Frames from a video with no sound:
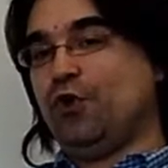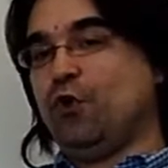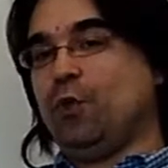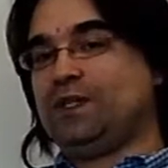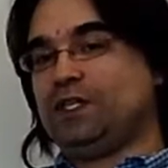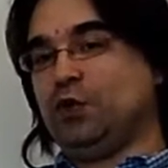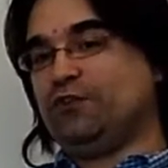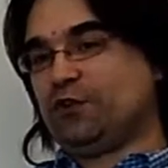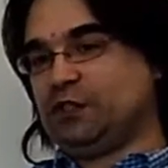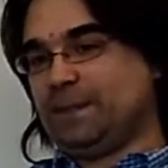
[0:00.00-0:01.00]
know what the
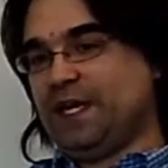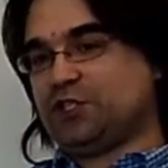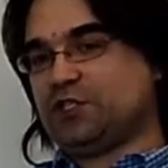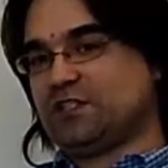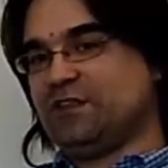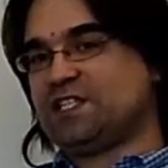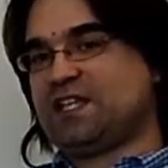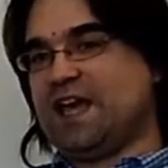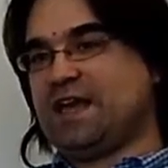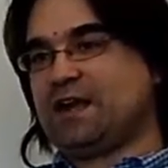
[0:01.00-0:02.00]
overall dimensions of this
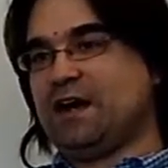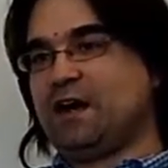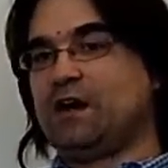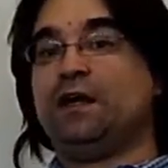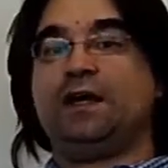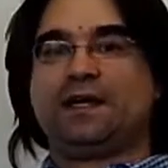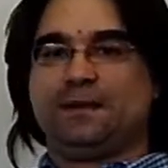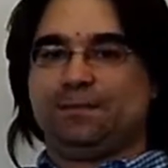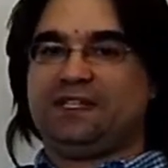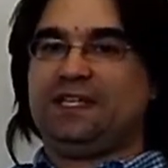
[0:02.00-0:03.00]
tank are
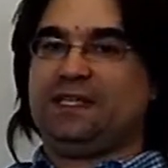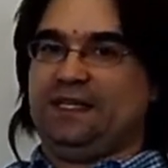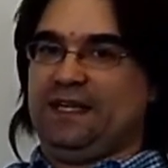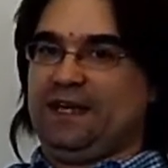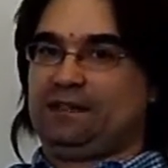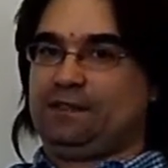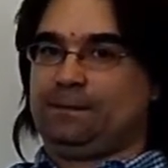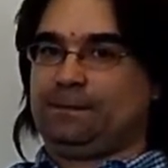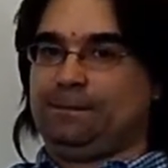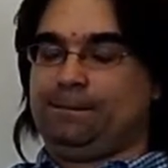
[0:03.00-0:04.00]
completely yet.
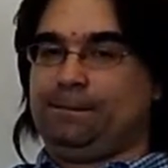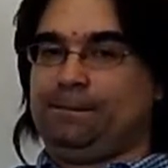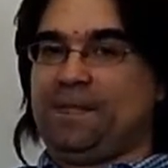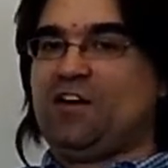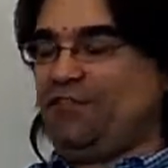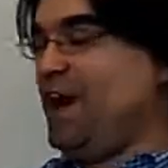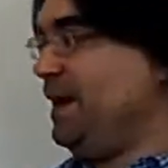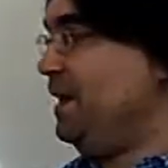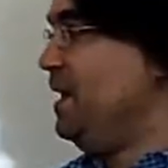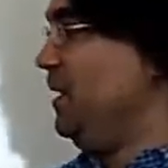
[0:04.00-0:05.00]

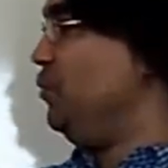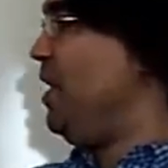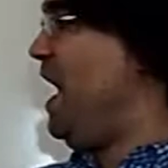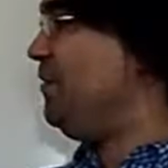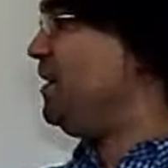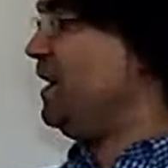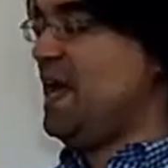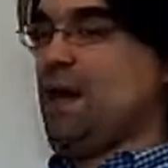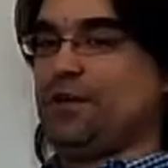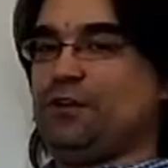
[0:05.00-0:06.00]
Fine, you have the
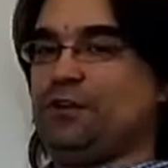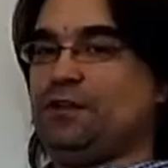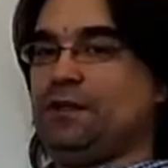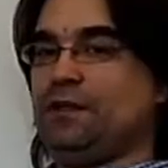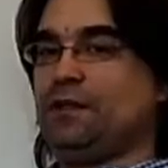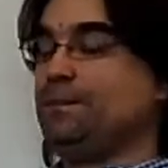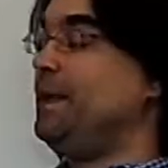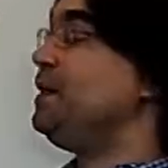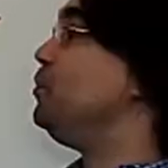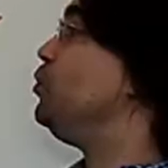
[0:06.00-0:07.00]
diameter,
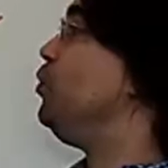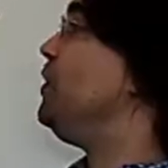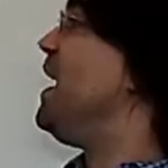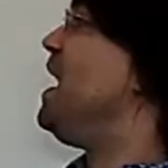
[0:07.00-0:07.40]
but you don't